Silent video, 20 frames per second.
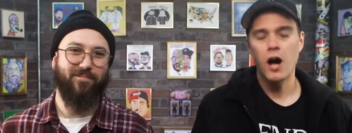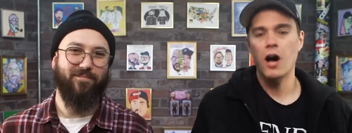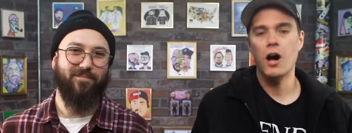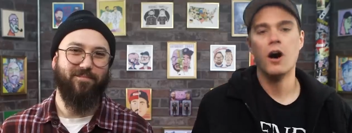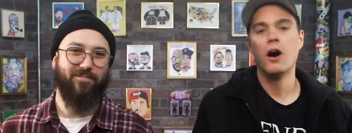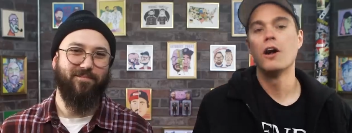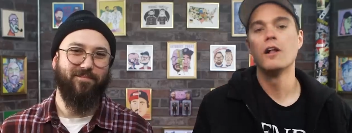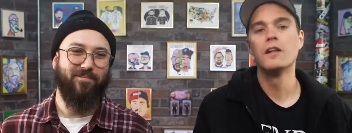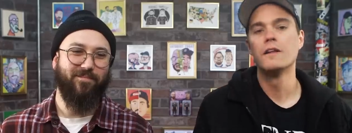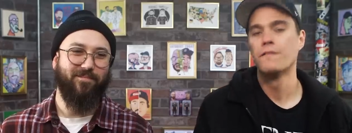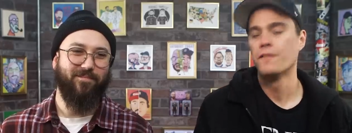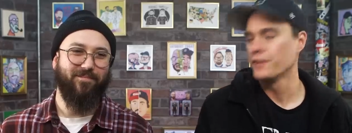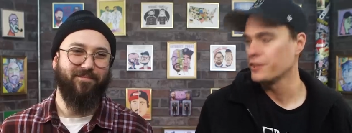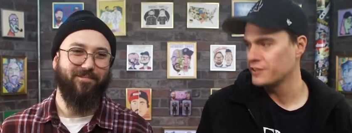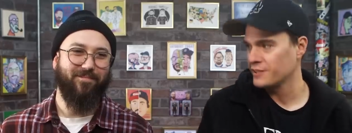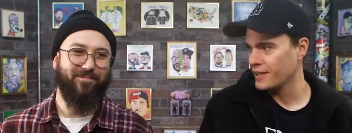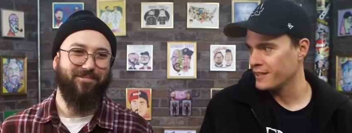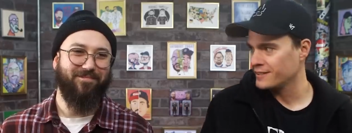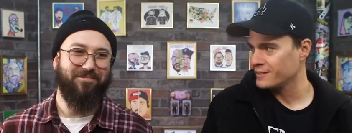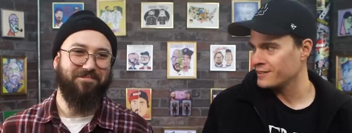Speaker 1: all of the
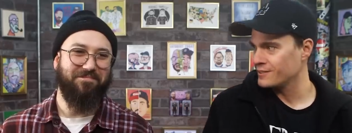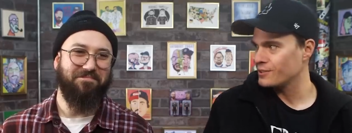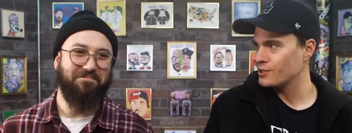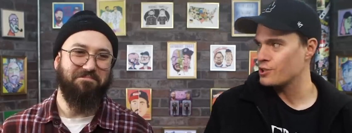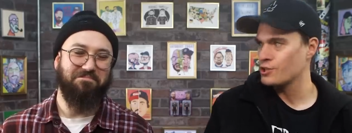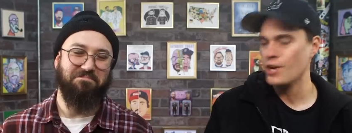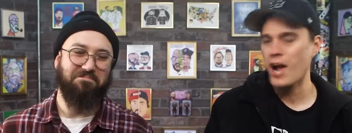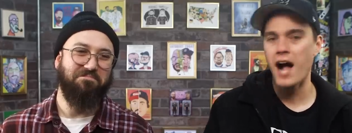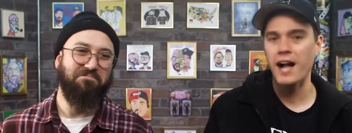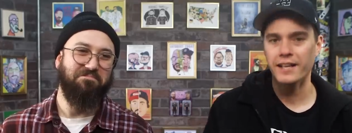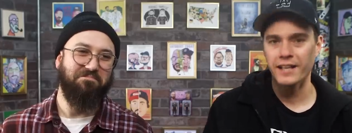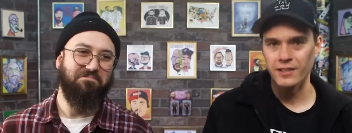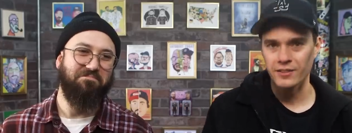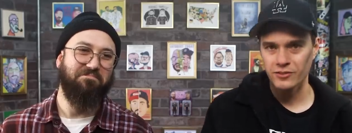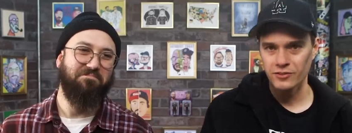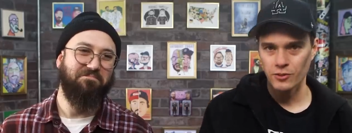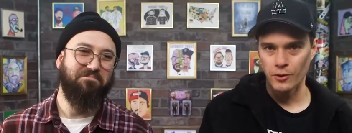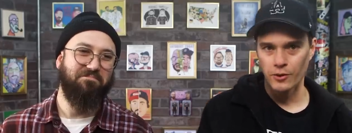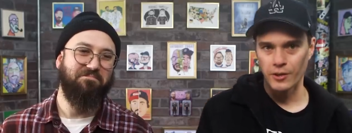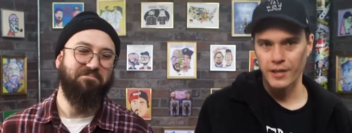sudden shocking
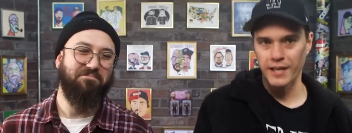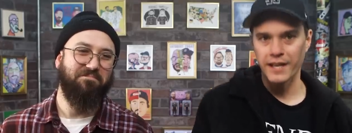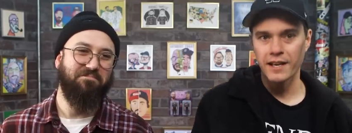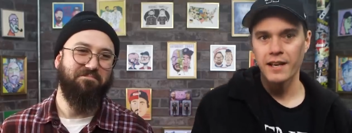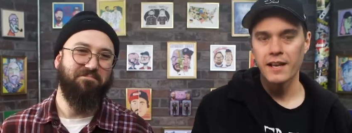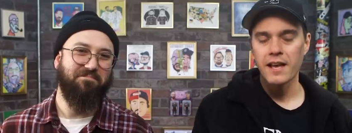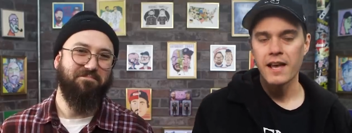story.